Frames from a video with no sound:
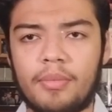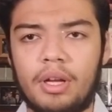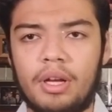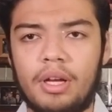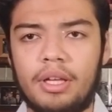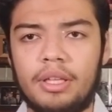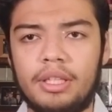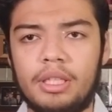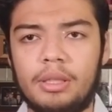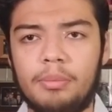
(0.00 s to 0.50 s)

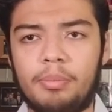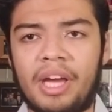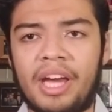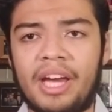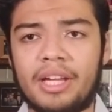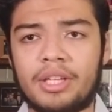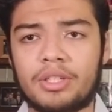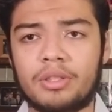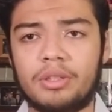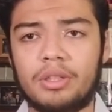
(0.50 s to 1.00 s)
on the
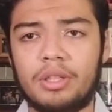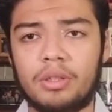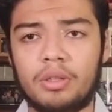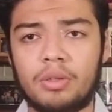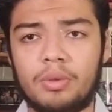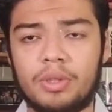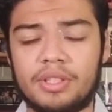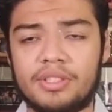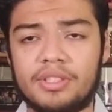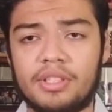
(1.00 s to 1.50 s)
patch
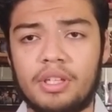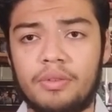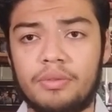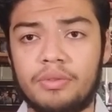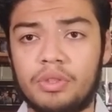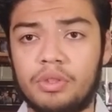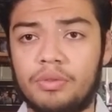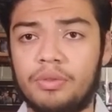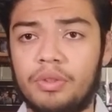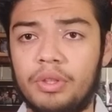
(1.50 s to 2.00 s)
logo
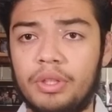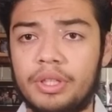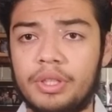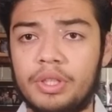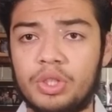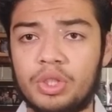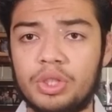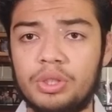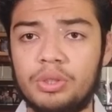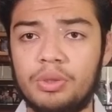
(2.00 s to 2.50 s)
itself. So if you look at
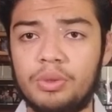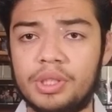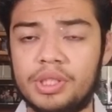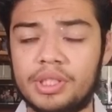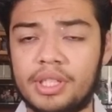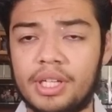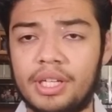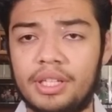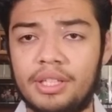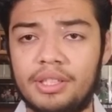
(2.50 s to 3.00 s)
the shoe, it's
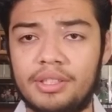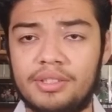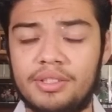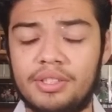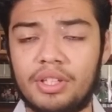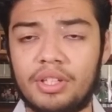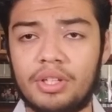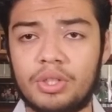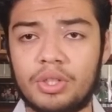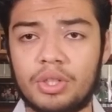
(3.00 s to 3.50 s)
got his
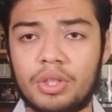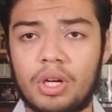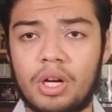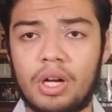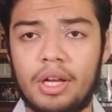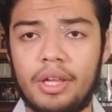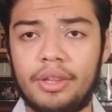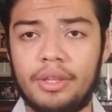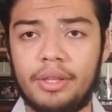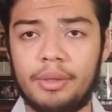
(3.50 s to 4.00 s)
signature
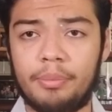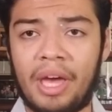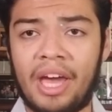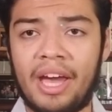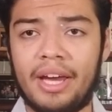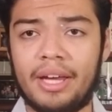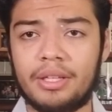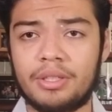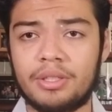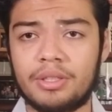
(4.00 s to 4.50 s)
on the
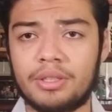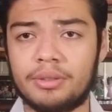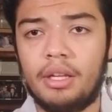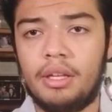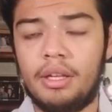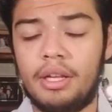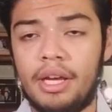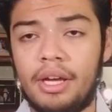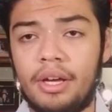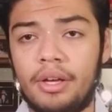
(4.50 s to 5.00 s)
patch.
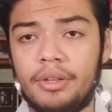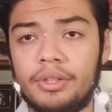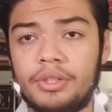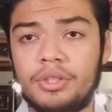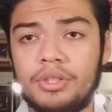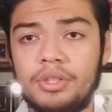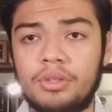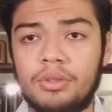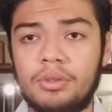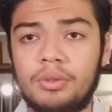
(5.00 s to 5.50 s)
Now, this
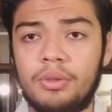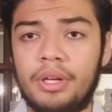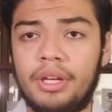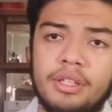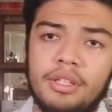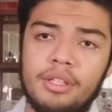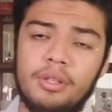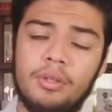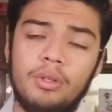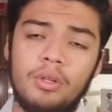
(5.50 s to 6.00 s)
shoe,
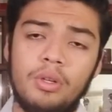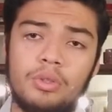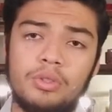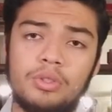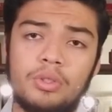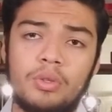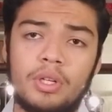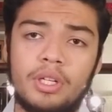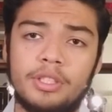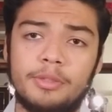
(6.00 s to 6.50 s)
it goes
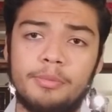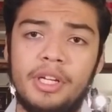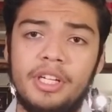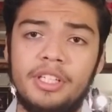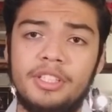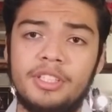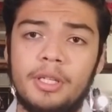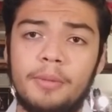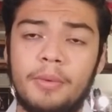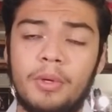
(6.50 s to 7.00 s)
across many
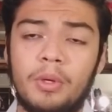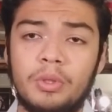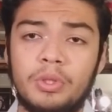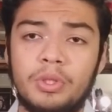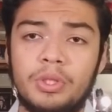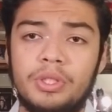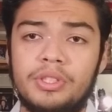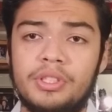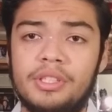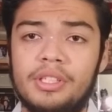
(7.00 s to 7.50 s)

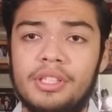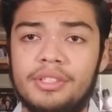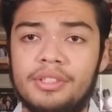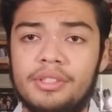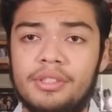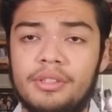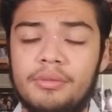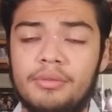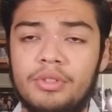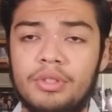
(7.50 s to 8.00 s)
subcultures. It
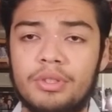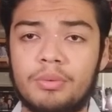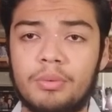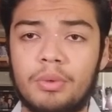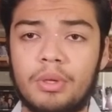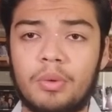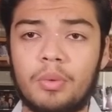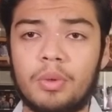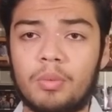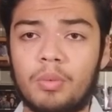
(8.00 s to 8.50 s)
doesn't just
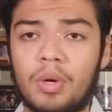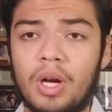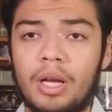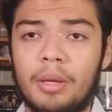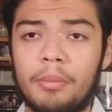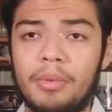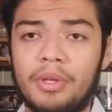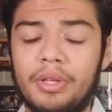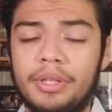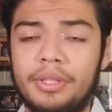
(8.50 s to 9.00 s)
work with
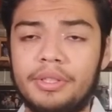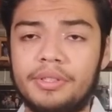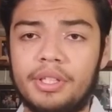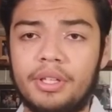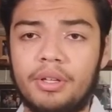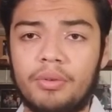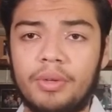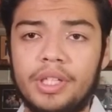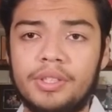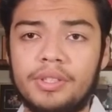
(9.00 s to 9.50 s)
rockabillys
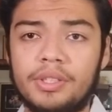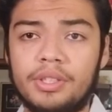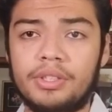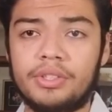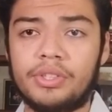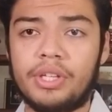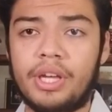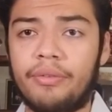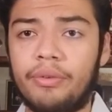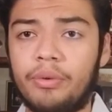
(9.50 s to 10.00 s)
and
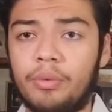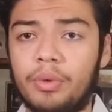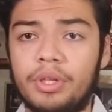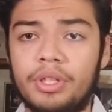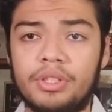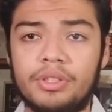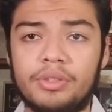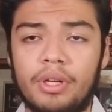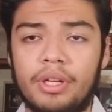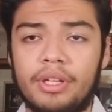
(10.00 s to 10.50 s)
greasers.
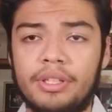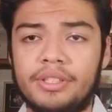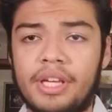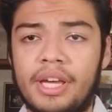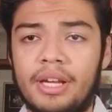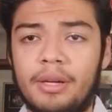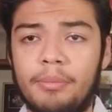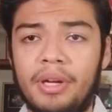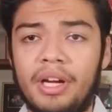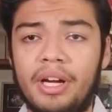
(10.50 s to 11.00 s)
Everyone has
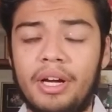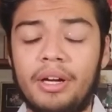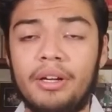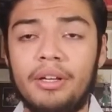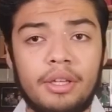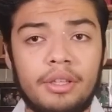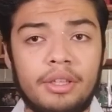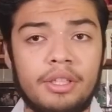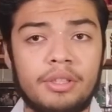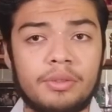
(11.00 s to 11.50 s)
had a
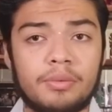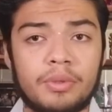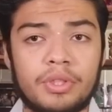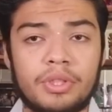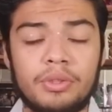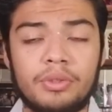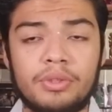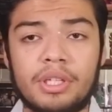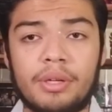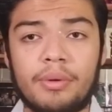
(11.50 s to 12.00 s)
pair. These were
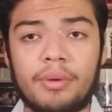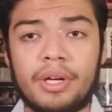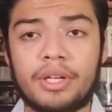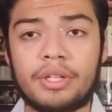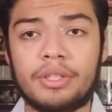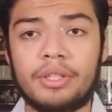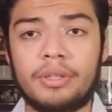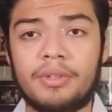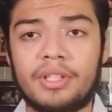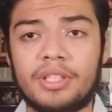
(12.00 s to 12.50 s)
shoes that were
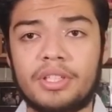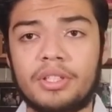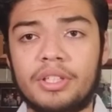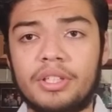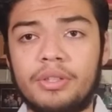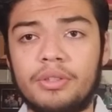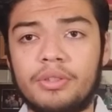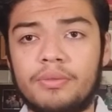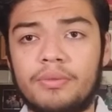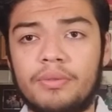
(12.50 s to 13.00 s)
actually
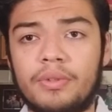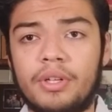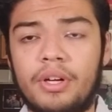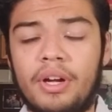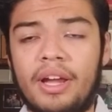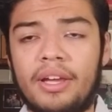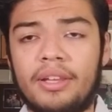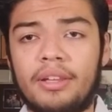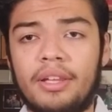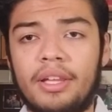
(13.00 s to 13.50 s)
originally used
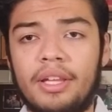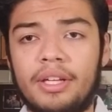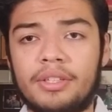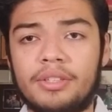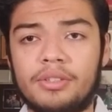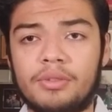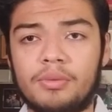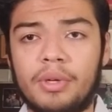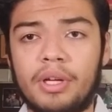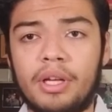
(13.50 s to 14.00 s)
for
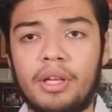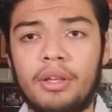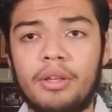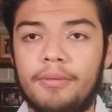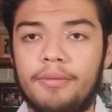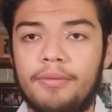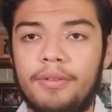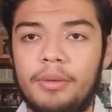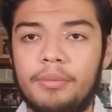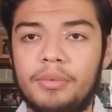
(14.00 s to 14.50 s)
athletics as well.
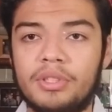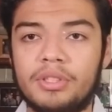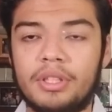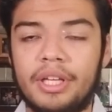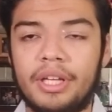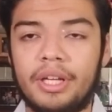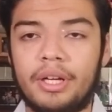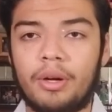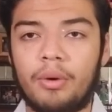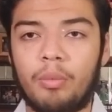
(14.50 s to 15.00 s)
Famous
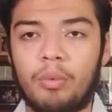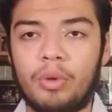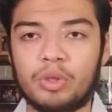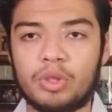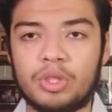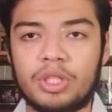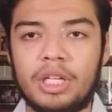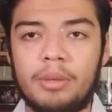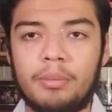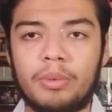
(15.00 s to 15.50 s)
Laker
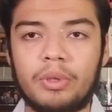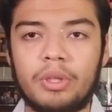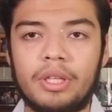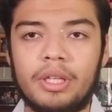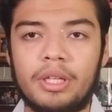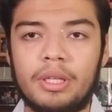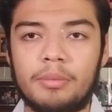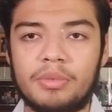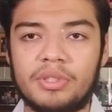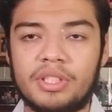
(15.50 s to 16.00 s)
Wilt
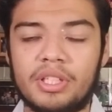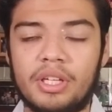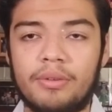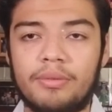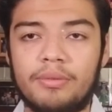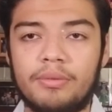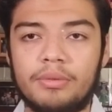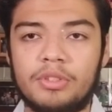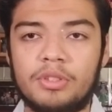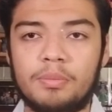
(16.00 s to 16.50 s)
Chamberlain
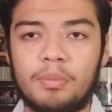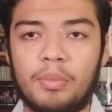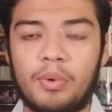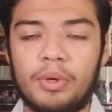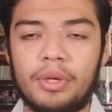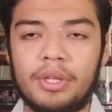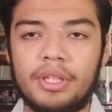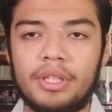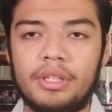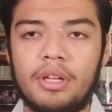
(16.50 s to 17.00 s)
himself
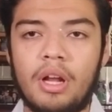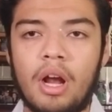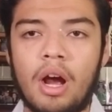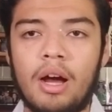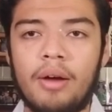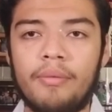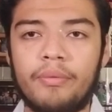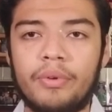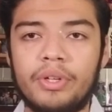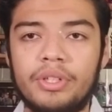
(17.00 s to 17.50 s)
sported
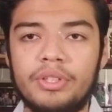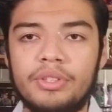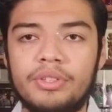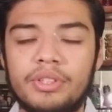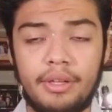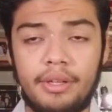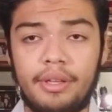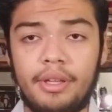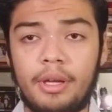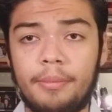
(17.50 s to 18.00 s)

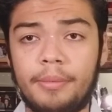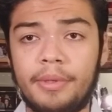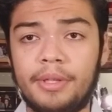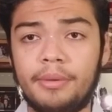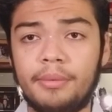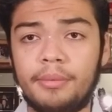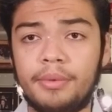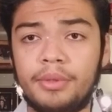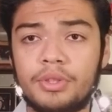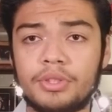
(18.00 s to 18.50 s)
Converse. Now, me,
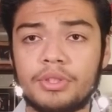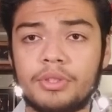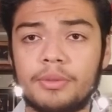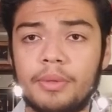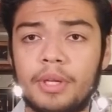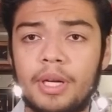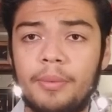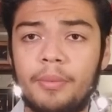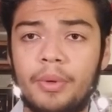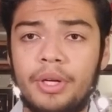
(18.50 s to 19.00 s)
usually
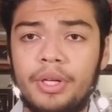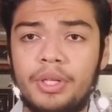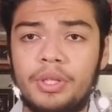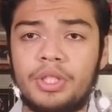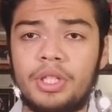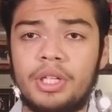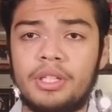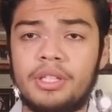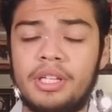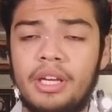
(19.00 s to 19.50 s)
when I'm wearing
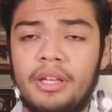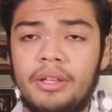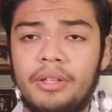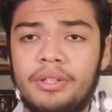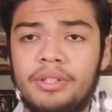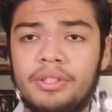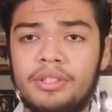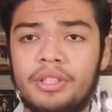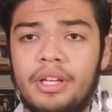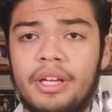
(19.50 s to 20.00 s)
Chuck
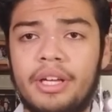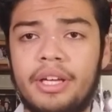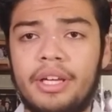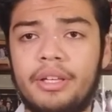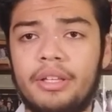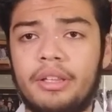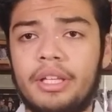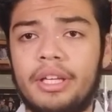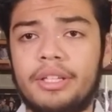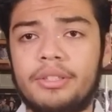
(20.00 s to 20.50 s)
Taylors,
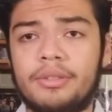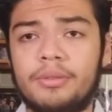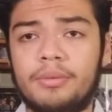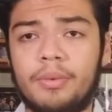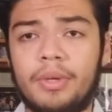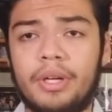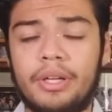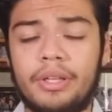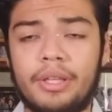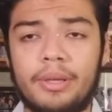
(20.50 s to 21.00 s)
I like to
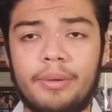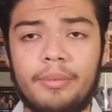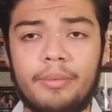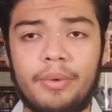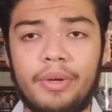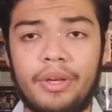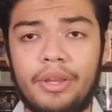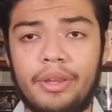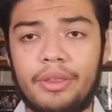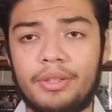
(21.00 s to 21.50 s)
wear them
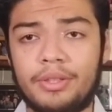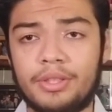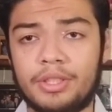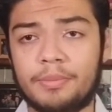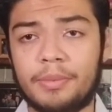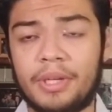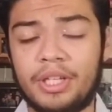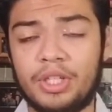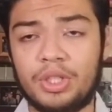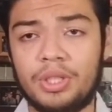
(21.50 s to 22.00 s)
with
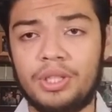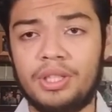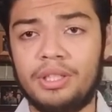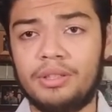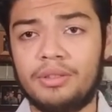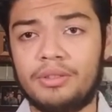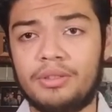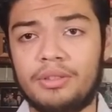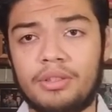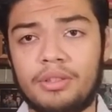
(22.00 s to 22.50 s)
just my
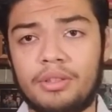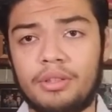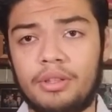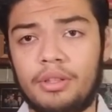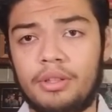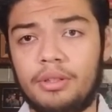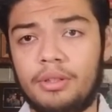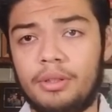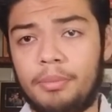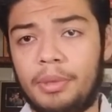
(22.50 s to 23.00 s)
jeans.
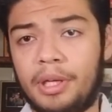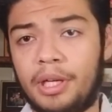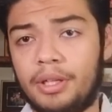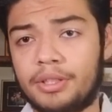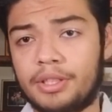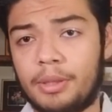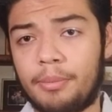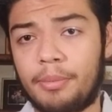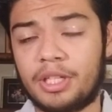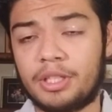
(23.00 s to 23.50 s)
the
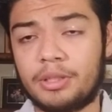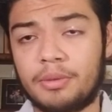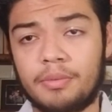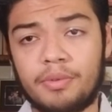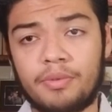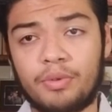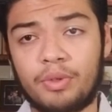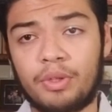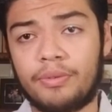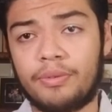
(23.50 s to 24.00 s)
pairs I mentioned
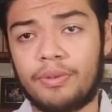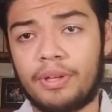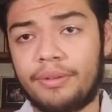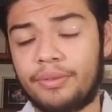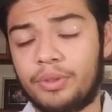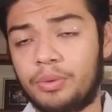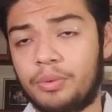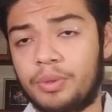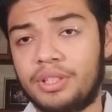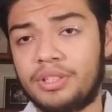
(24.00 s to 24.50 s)
before, the
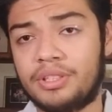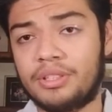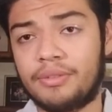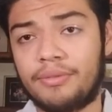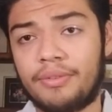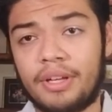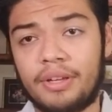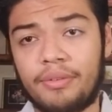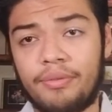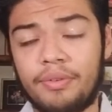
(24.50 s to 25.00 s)
501s and the
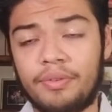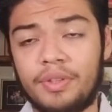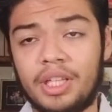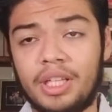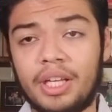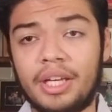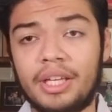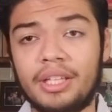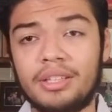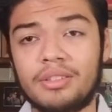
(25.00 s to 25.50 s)

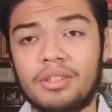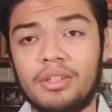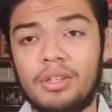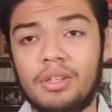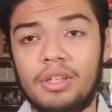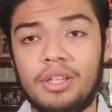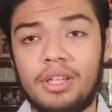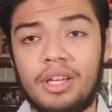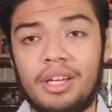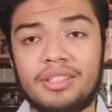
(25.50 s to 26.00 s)
559s,
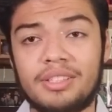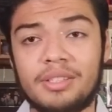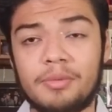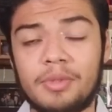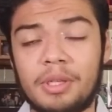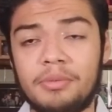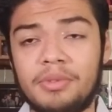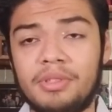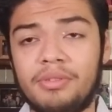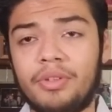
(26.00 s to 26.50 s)
and
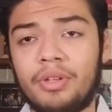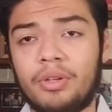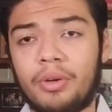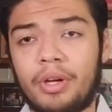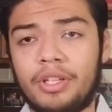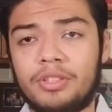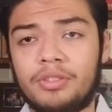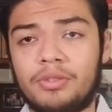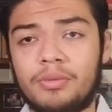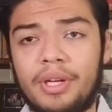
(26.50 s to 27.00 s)
sometimes even
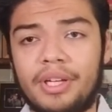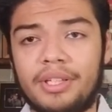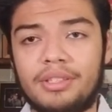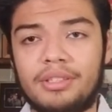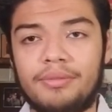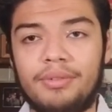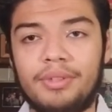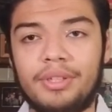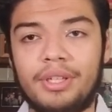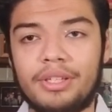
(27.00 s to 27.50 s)
gray sweats.
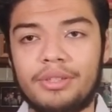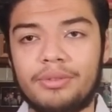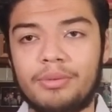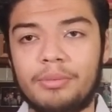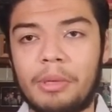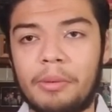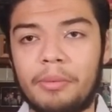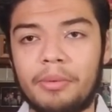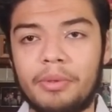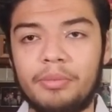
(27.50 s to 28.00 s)
If you guys
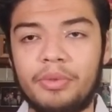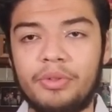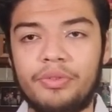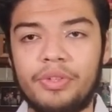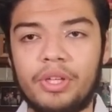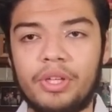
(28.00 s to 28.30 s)
remember the movie